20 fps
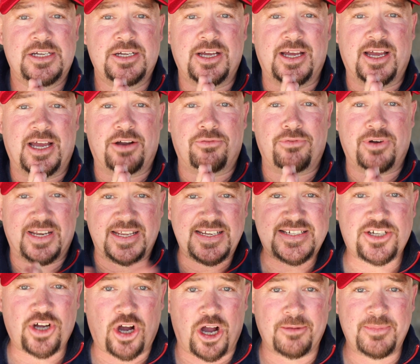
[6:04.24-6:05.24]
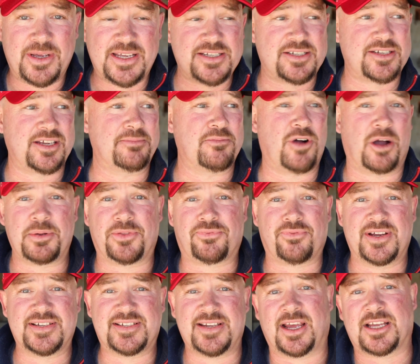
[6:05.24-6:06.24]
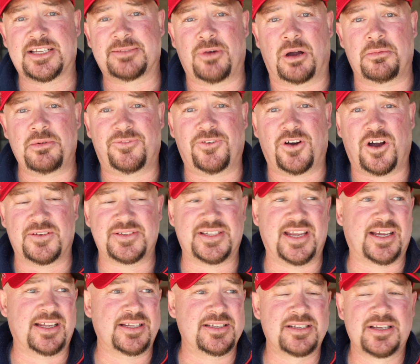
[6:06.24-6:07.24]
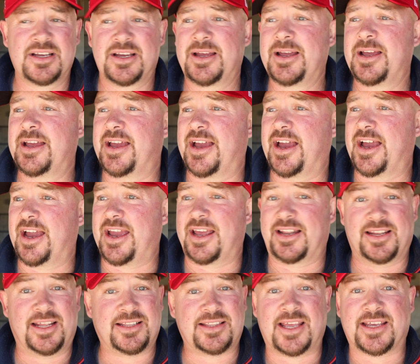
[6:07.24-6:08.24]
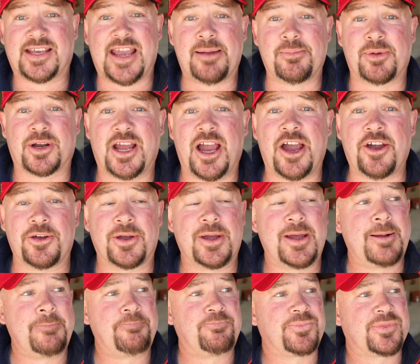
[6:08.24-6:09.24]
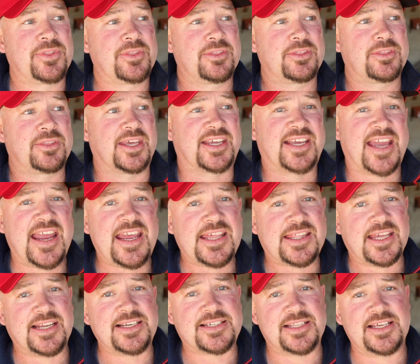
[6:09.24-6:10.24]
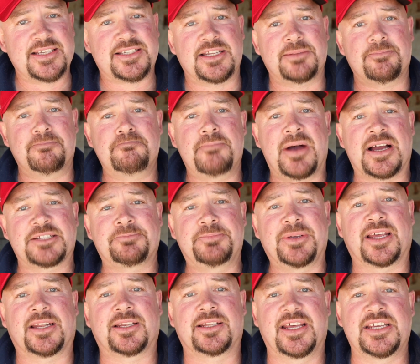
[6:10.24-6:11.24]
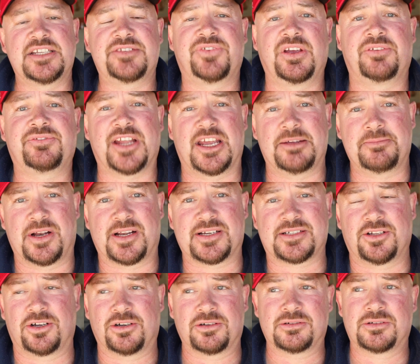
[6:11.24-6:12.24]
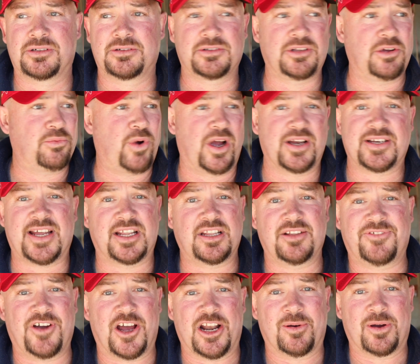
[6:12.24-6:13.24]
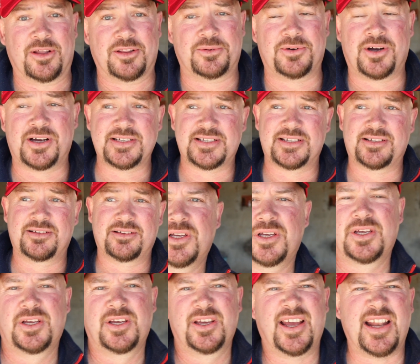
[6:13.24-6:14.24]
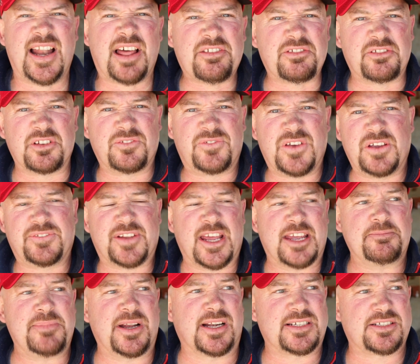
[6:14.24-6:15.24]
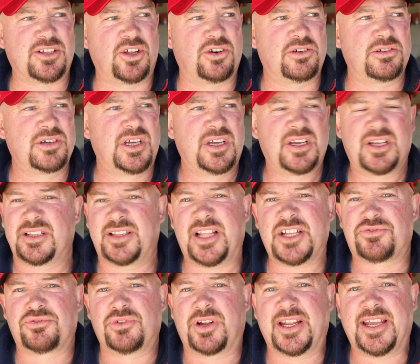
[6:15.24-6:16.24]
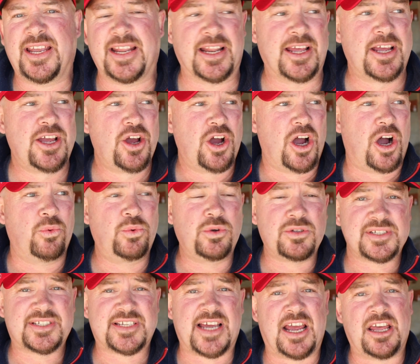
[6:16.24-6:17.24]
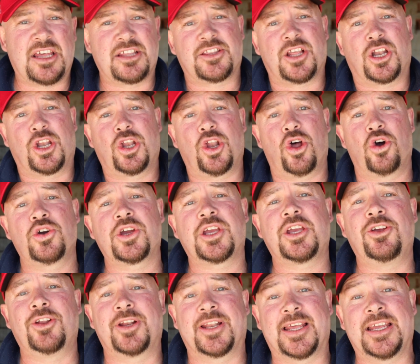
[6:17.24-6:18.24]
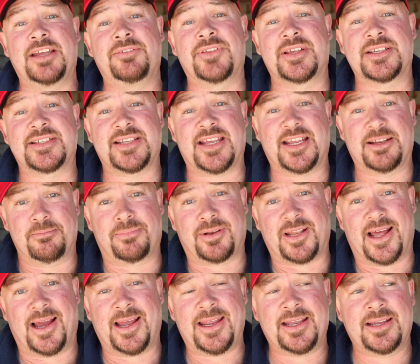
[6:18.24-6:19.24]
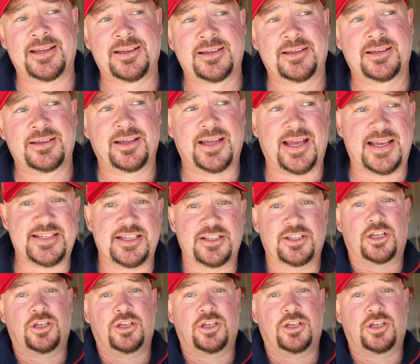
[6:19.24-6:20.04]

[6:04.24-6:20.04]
release time is. It might be 3 seconds, might be 5 seconds, and let that camera go. The key thing to this, it must be at least 15 minutes long. It won't take the photo otherwise. And other than 15 minutes long, that's really it. I will say that the longer you leave this in play, as in the